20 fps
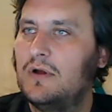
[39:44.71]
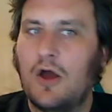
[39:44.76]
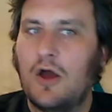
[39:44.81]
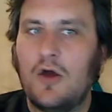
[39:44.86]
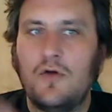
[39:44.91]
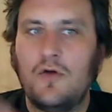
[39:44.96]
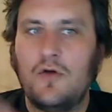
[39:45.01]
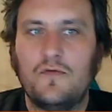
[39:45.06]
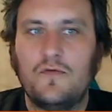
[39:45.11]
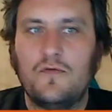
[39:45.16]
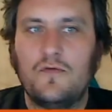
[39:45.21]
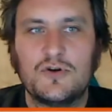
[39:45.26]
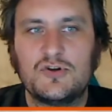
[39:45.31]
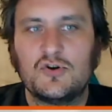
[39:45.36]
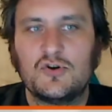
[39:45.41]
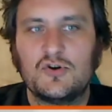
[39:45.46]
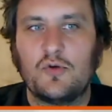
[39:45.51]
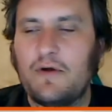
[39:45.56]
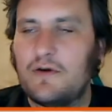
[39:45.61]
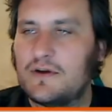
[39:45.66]
over a
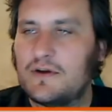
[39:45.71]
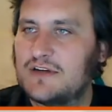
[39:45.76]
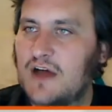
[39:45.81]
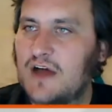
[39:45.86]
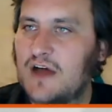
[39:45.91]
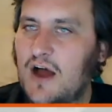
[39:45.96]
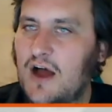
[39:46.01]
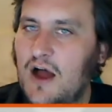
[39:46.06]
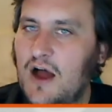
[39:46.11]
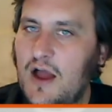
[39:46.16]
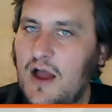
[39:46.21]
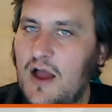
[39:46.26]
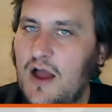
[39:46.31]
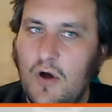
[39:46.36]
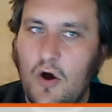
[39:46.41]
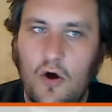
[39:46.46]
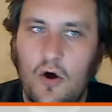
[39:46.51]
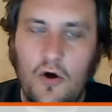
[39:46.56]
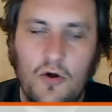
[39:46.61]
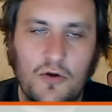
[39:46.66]
short period of time
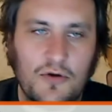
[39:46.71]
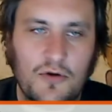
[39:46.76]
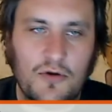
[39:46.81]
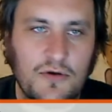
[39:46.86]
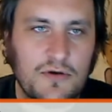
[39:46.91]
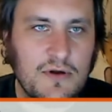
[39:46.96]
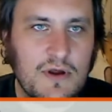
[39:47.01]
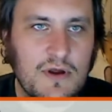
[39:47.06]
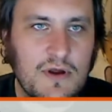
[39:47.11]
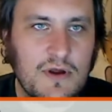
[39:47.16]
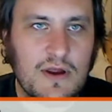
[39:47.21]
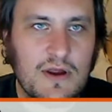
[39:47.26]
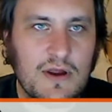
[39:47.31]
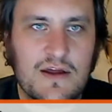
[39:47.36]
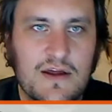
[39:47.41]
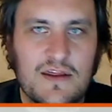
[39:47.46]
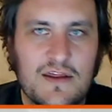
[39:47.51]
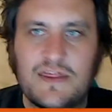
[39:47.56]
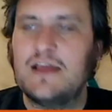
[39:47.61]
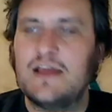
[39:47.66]
on
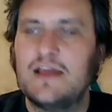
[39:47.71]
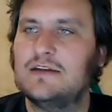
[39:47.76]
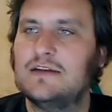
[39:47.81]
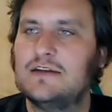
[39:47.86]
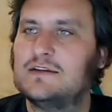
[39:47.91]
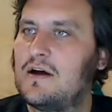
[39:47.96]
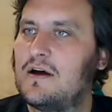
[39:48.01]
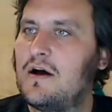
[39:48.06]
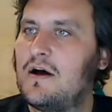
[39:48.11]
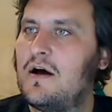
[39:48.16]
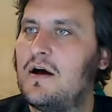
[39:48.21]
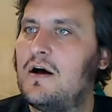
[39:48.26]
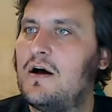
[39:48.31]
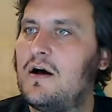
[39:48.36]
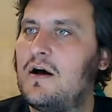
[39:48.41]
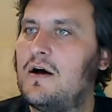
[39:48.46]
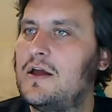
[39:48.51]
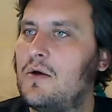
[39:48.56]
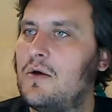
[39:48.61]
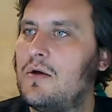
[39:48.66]
things that are
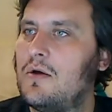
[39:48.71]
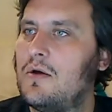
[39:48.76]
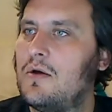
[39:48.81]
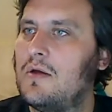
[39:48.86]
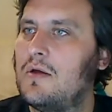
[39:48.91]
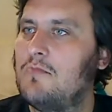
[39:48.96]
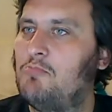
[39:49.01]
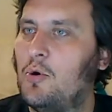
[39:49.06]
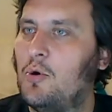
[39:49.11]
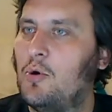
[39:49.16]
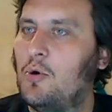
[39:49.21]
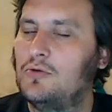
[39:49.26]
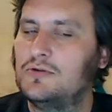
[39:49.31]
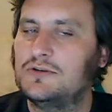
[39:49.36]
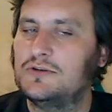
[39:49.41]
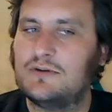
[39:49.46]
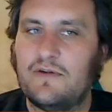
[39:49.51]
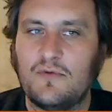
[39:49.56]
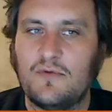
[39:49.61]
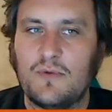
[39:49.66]
important
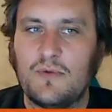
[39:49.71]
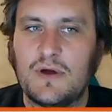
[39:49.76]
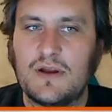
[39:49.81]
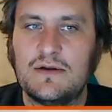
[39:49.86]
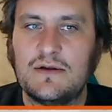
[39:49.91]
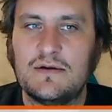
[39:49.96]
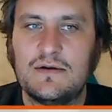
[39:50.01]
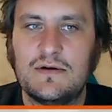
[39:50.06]
to everyone.